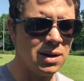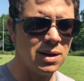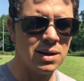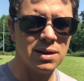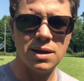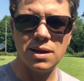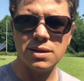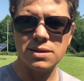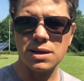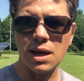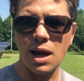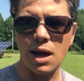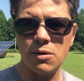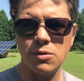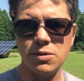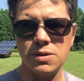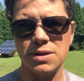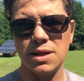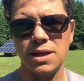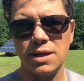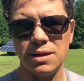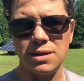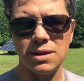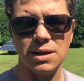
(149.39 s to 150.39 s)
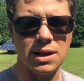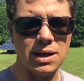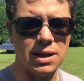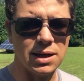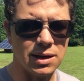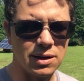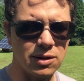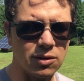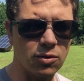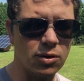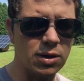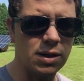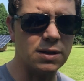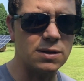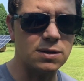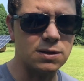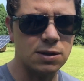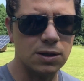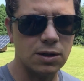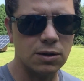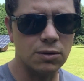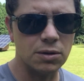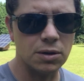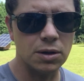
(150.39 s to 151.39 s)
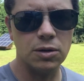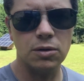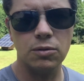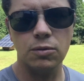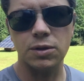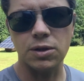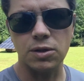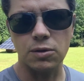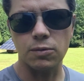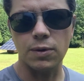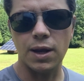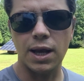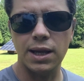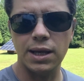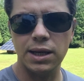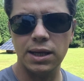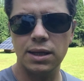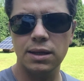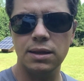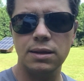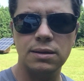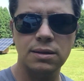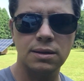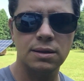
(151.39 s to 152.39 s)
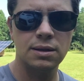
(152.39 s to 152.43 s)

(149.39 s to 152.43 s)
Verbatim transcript: This guy was in uh, grid zero with the radian.